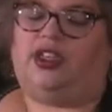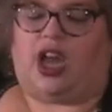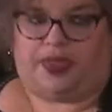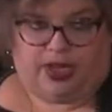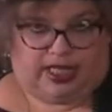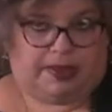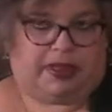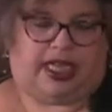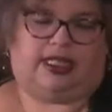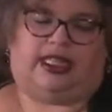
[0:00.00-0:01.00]
got their
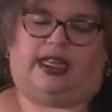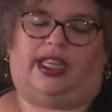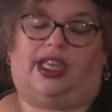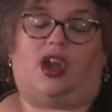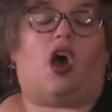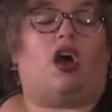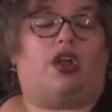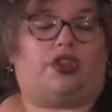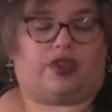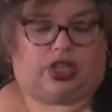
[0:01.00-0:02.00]
siblings sick, and
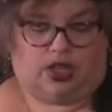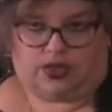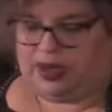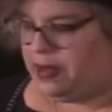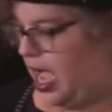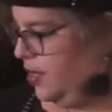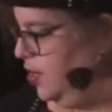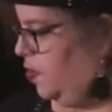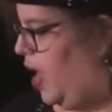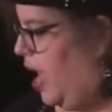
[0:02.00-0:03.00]
all three children
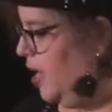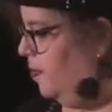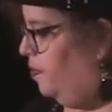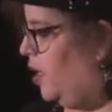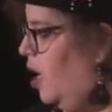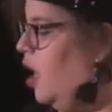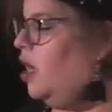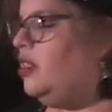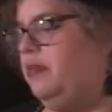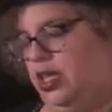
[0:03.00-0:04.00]
passed away
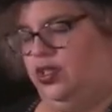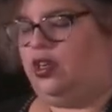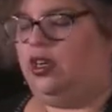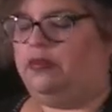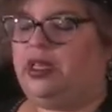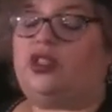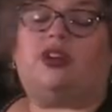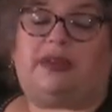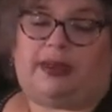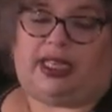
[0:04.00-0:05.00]
the minister,
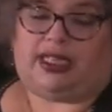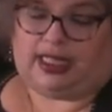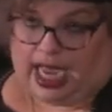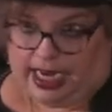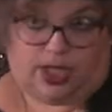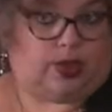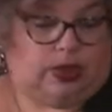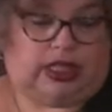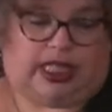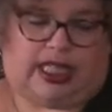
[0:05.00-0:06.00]
Minister Beebe, decided to
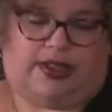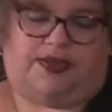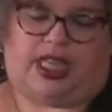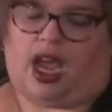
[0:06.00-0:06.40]
leave the